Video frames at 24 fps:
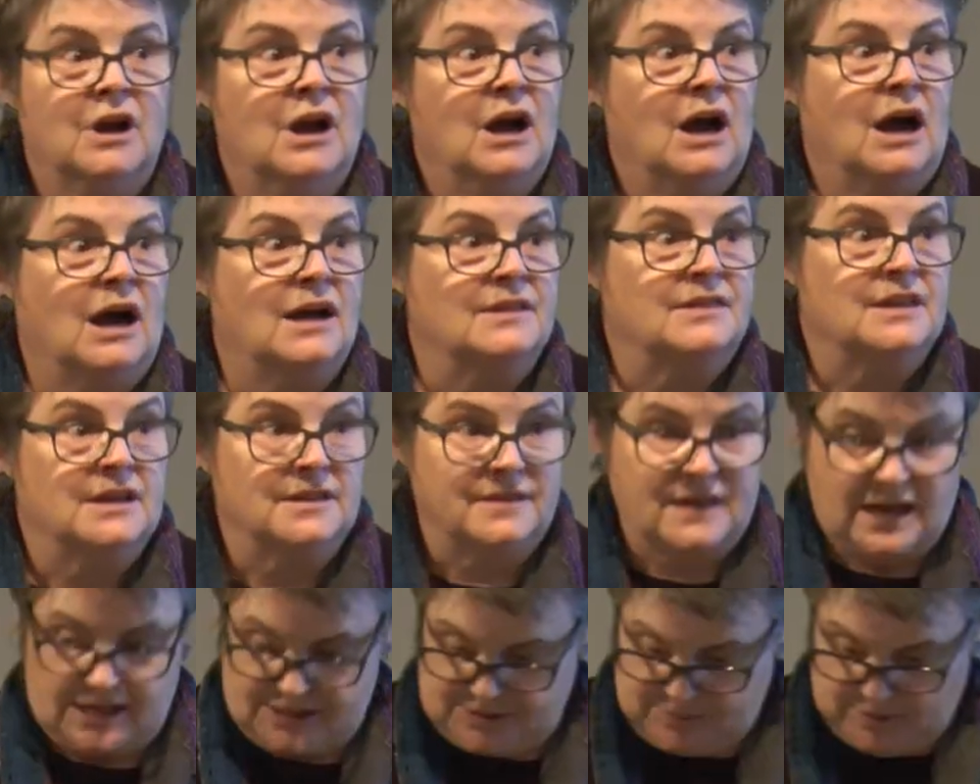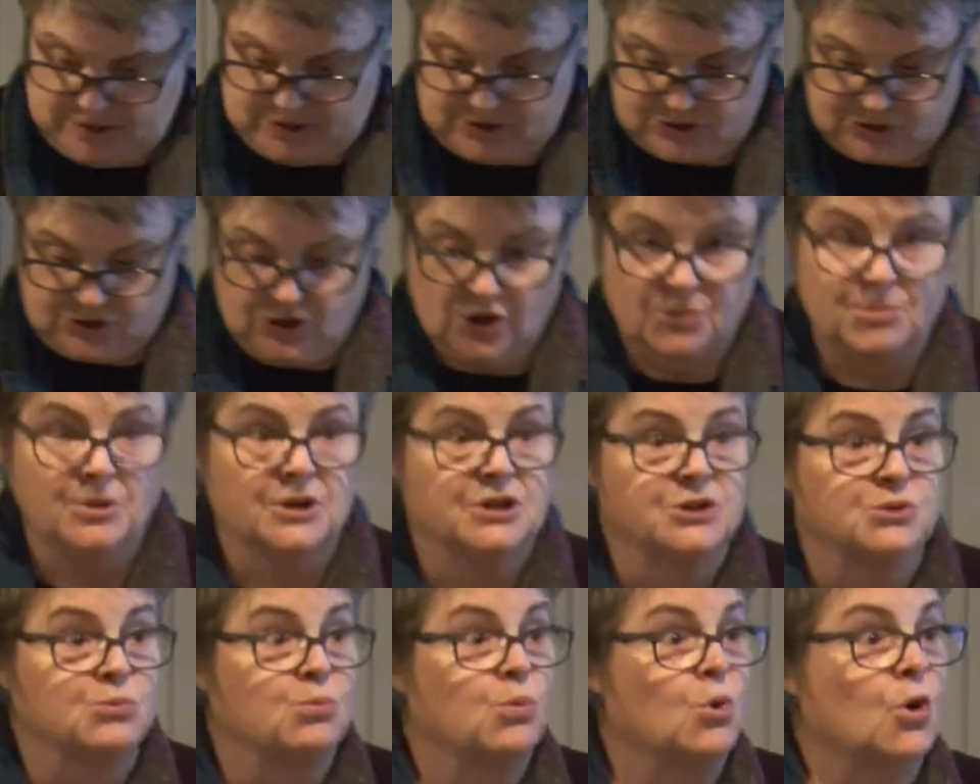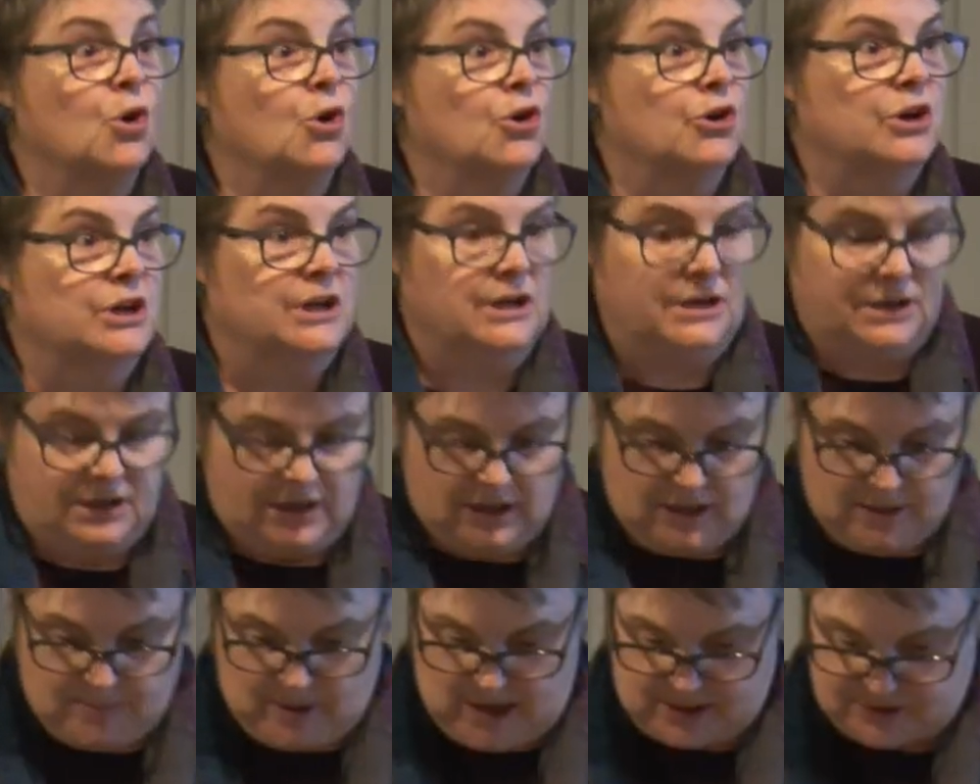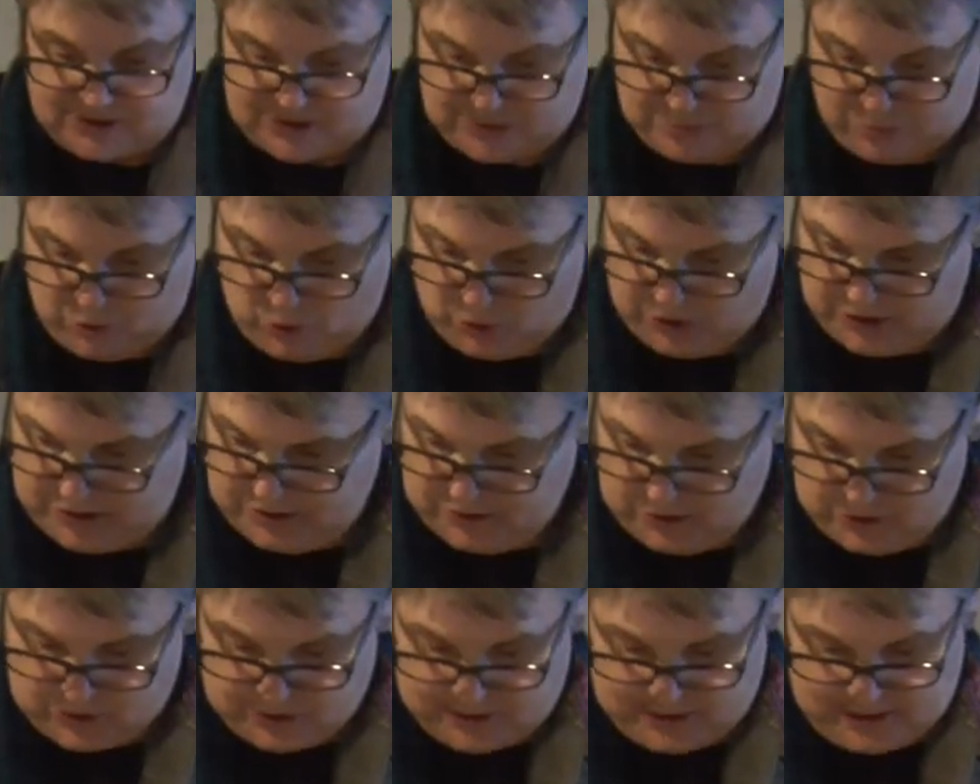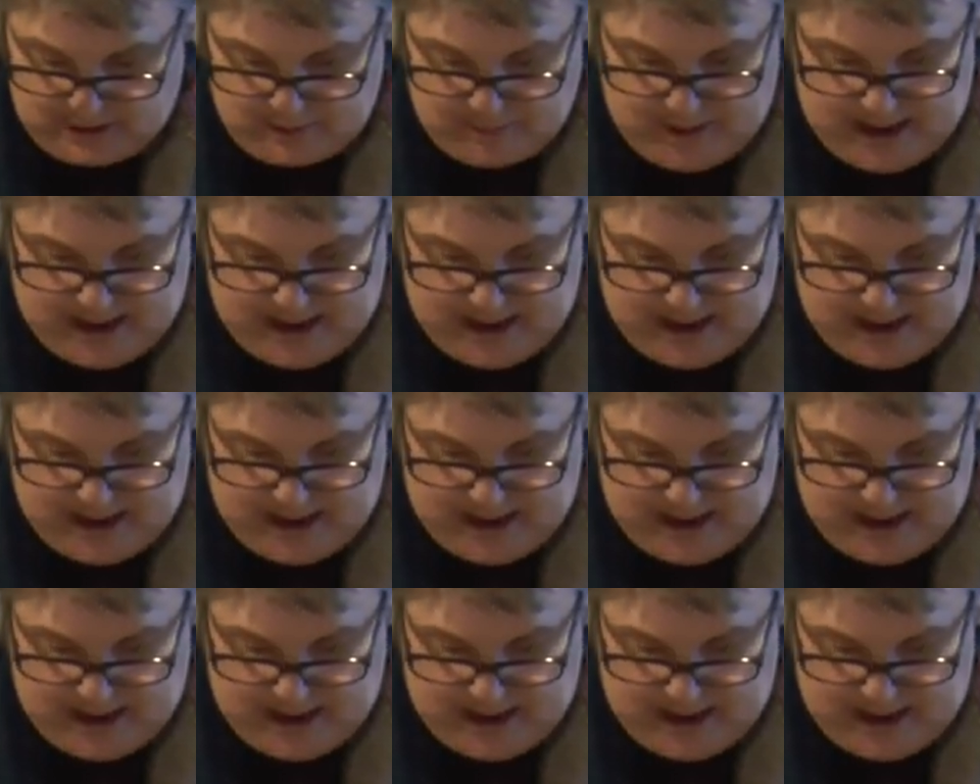I think that's because nobody's worrying about supporting those little